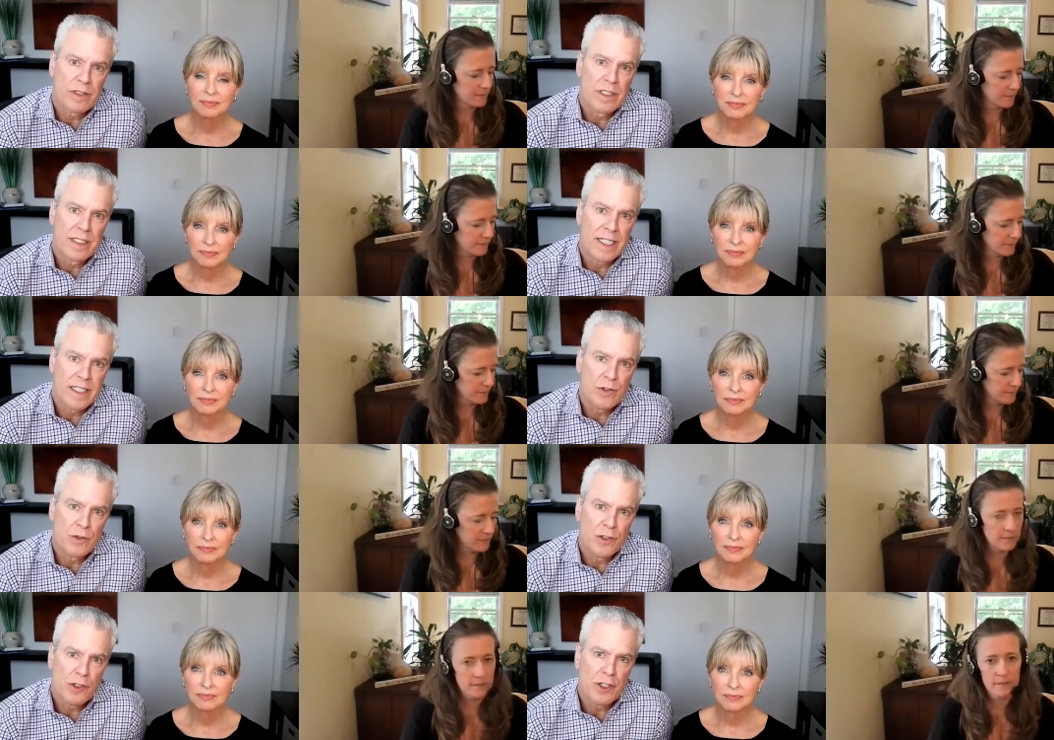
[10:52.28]
Speaker 1: uh, and
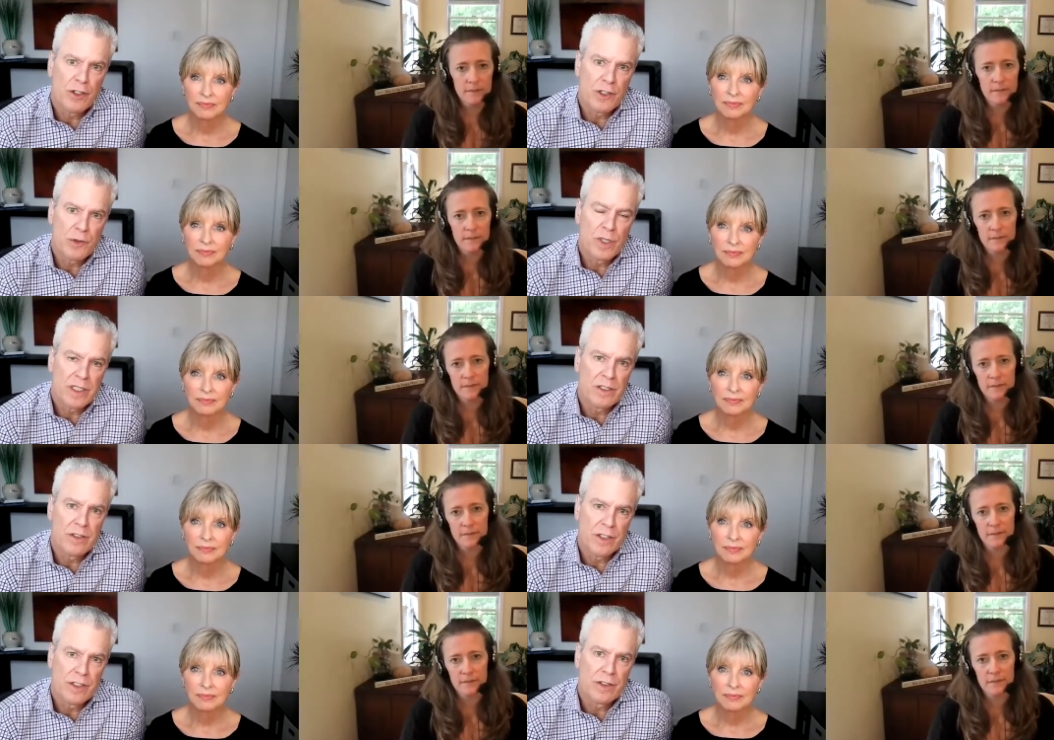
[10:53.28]
junior year is really a good
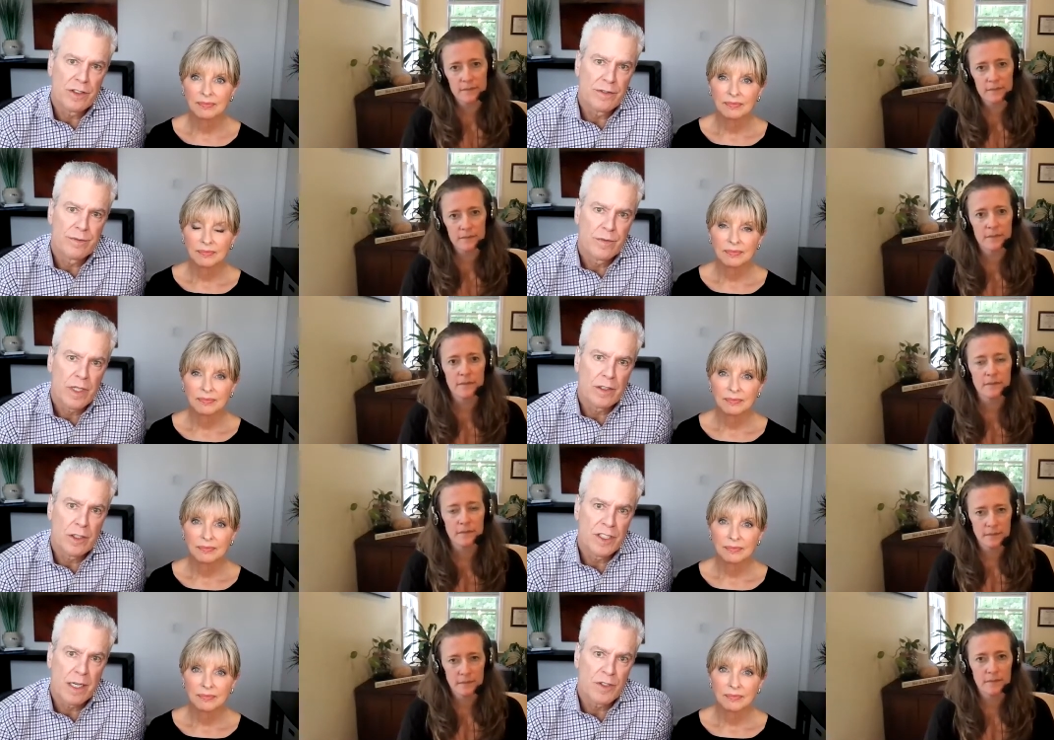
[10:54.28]
year to a good
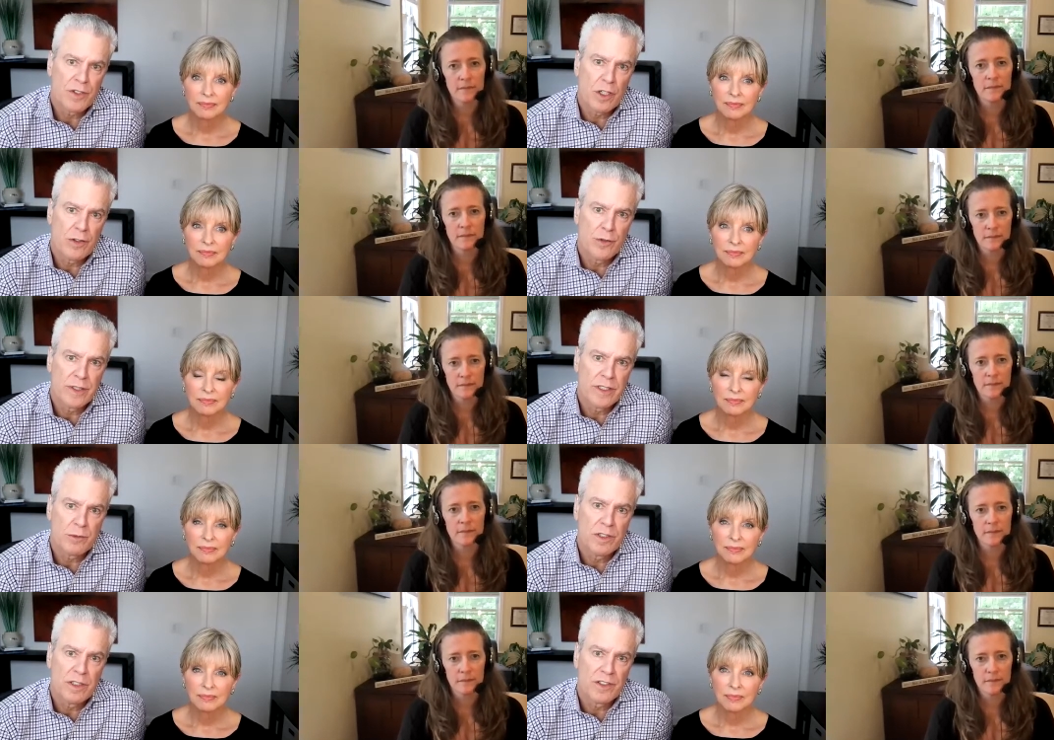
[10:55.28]
time to start doing this
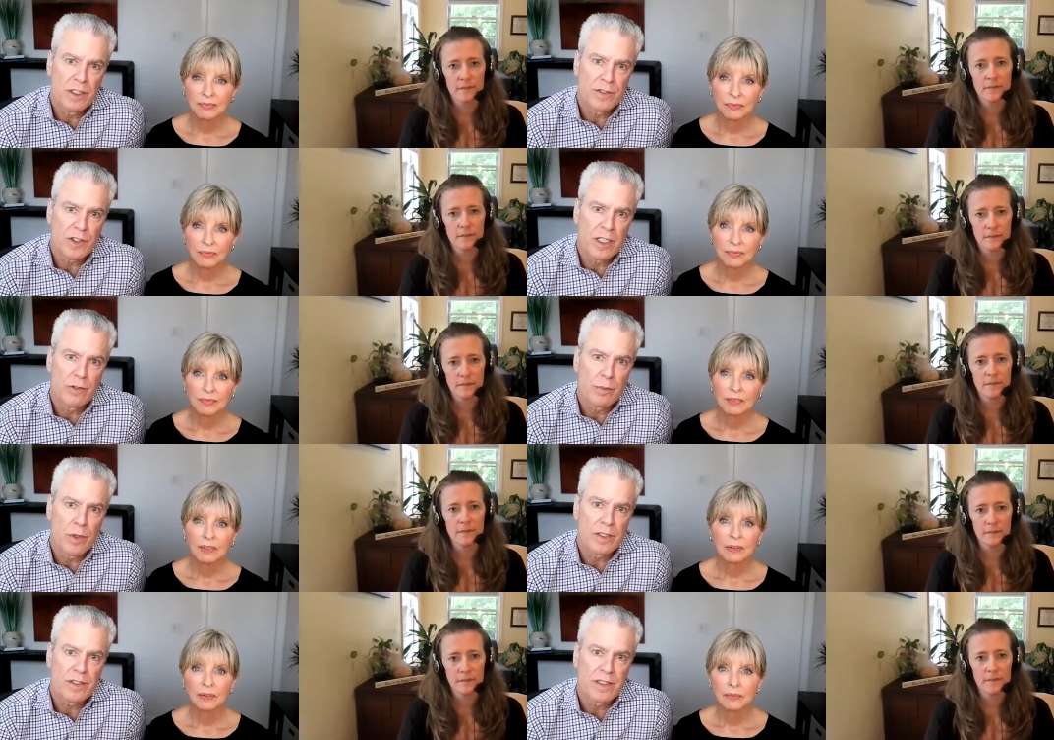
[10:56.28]
self discovery
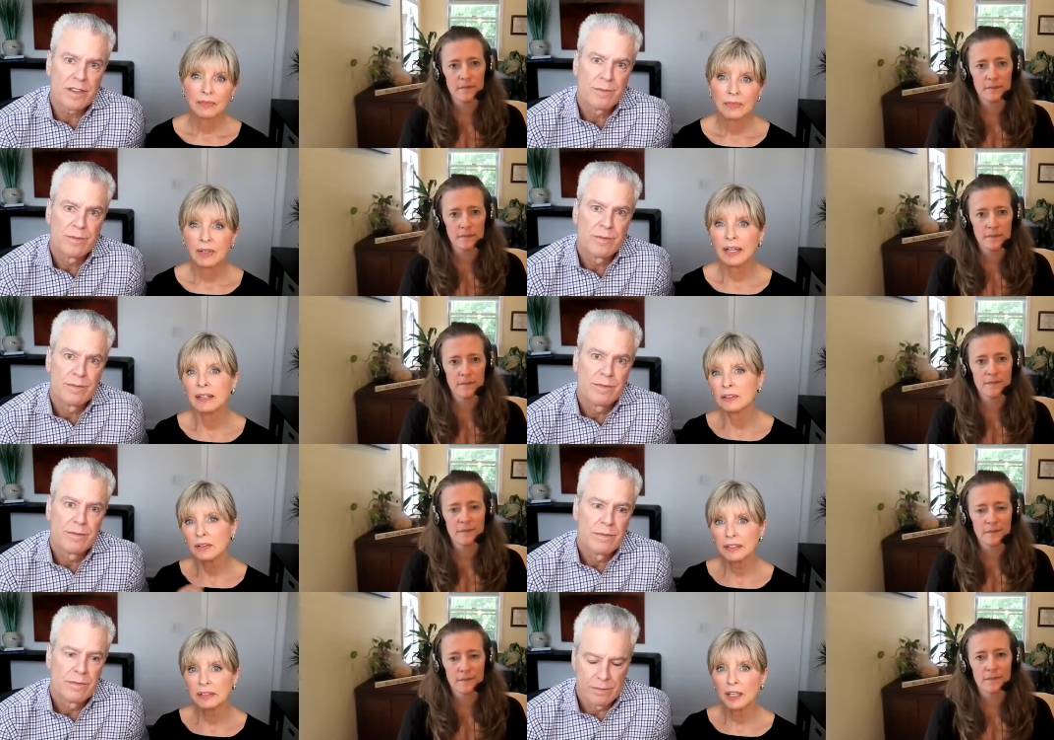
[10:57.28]
process.
Speaker 2: And a lot
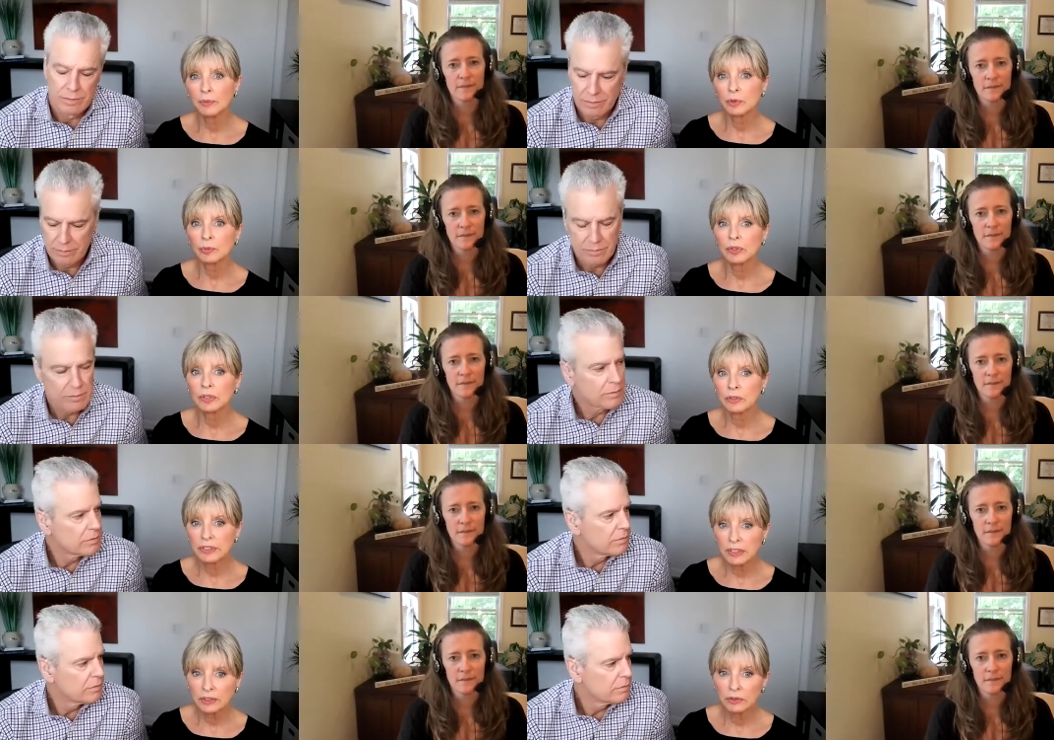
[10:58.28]
of times when they're
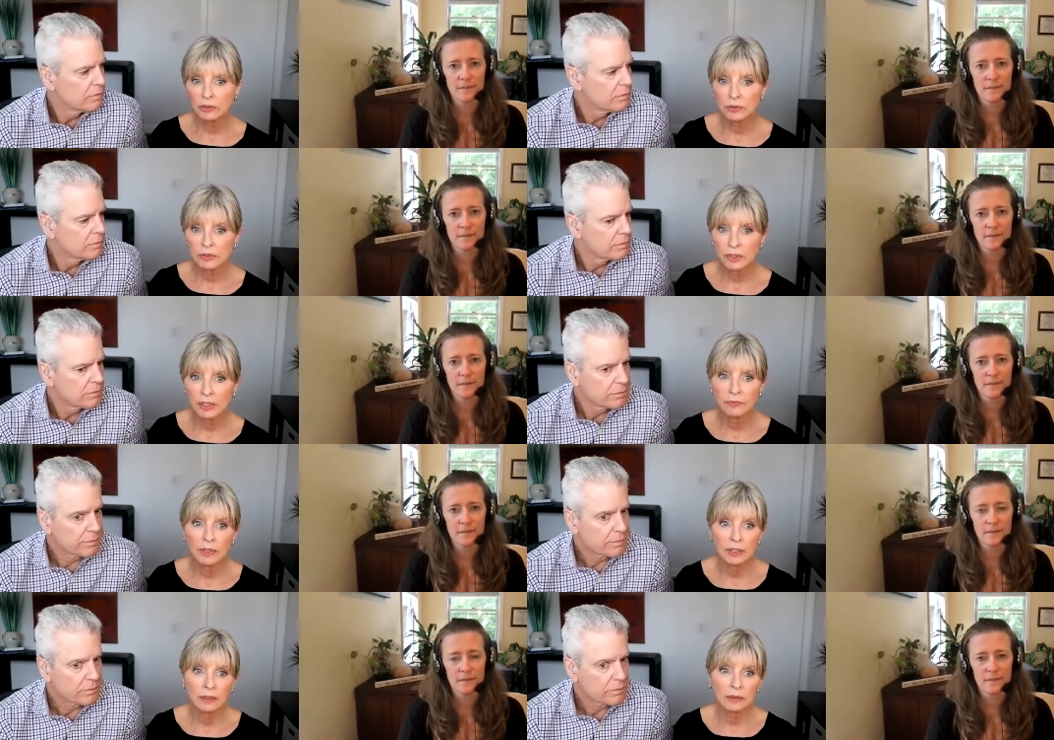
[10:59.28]
seniors, if
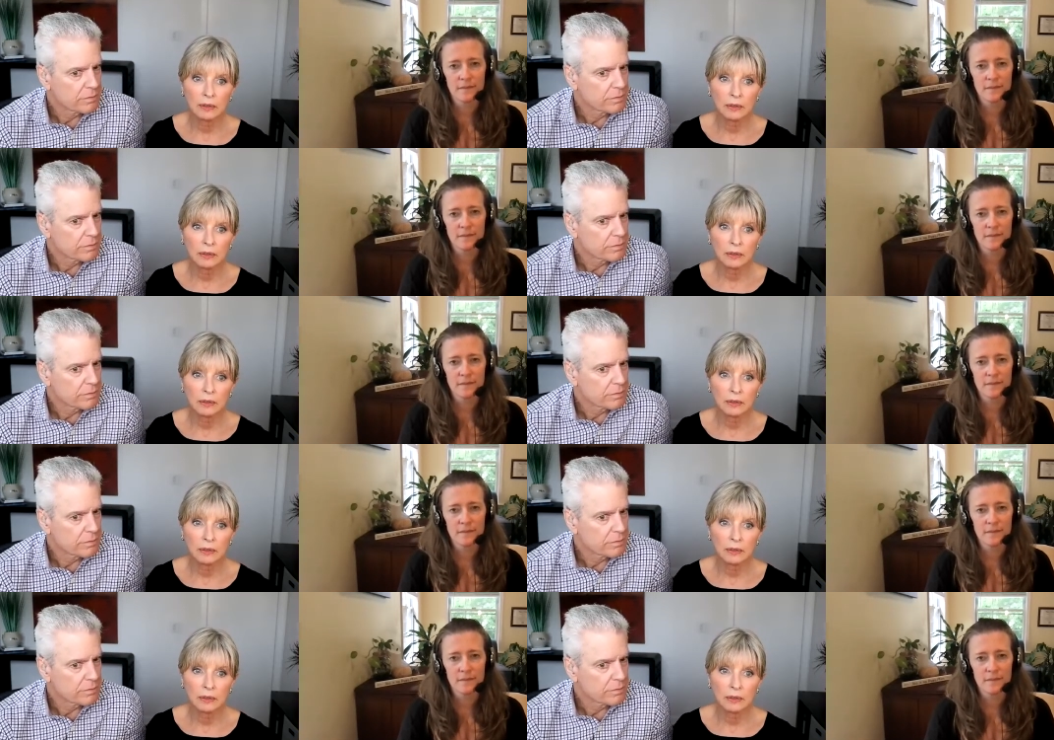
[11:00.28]
they